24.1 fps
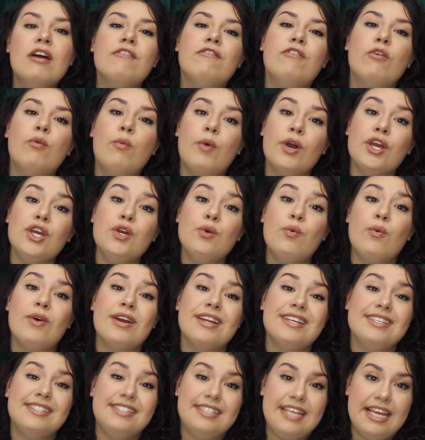for what you want
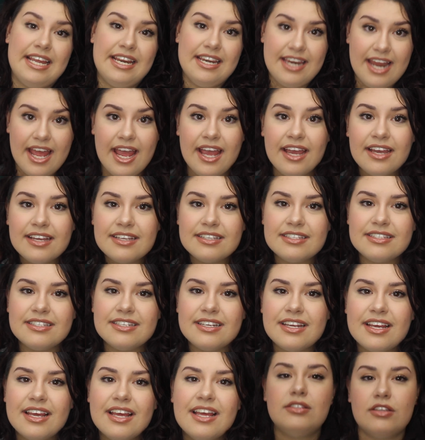to see
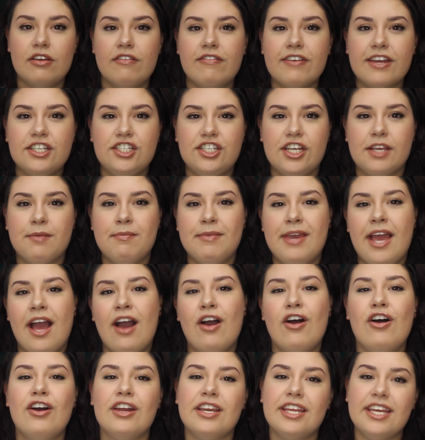next. Don't forget to check me
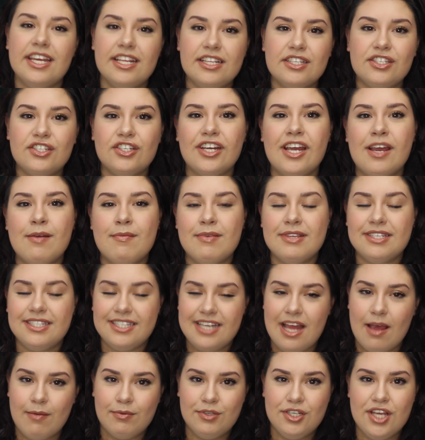out on Instagram,
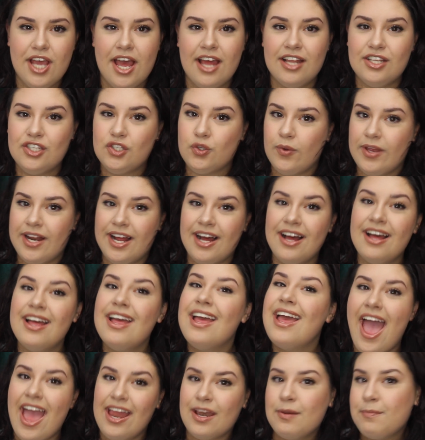Snapchat, Twitter,
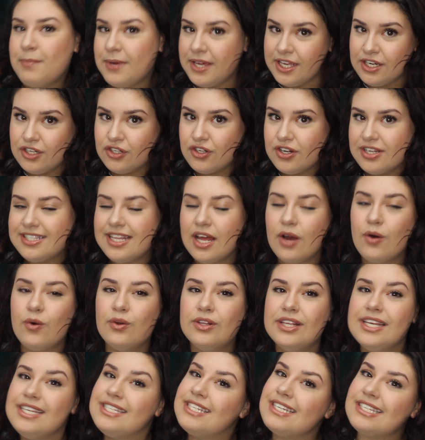and Pinterest. That
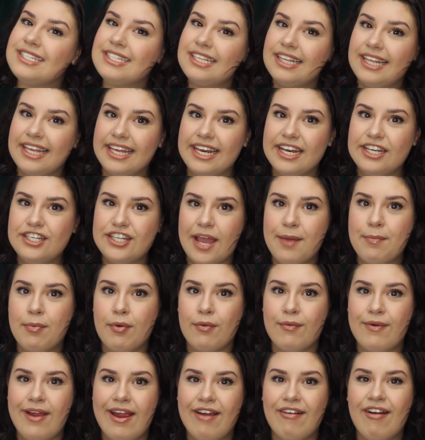all is Celina J.
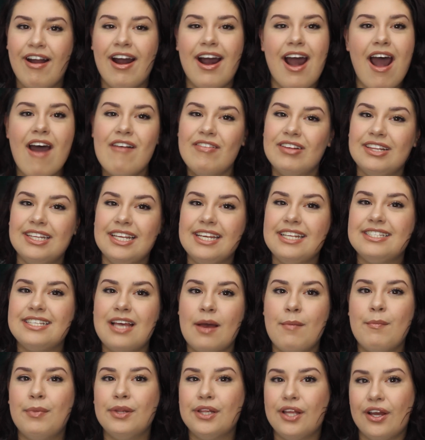Pereira. I'll have it linked
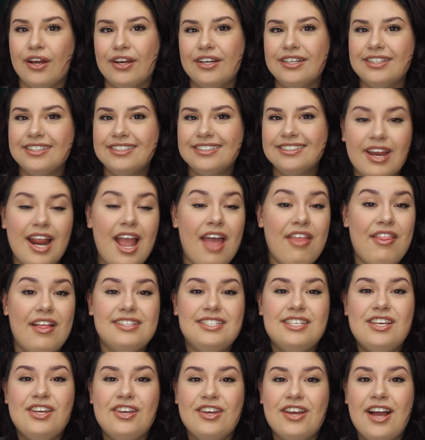down below. And
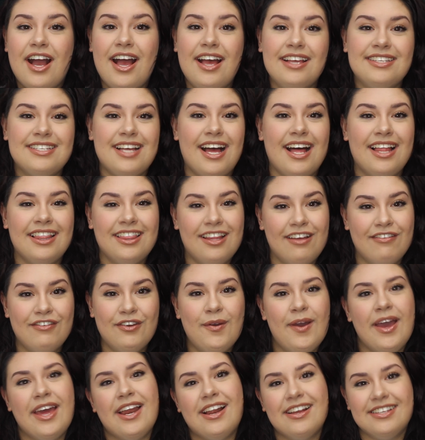that's it, you guys. I love
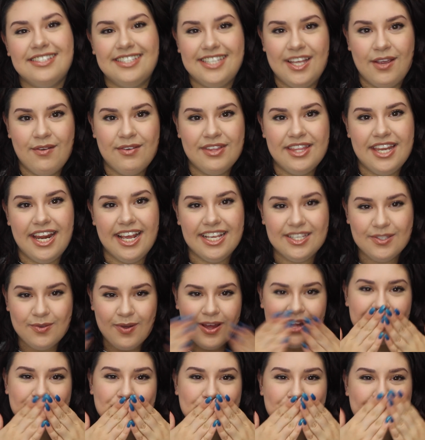you, and I'll see you in the next
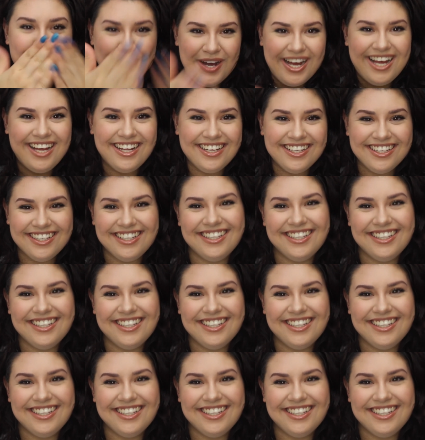one. Mwah.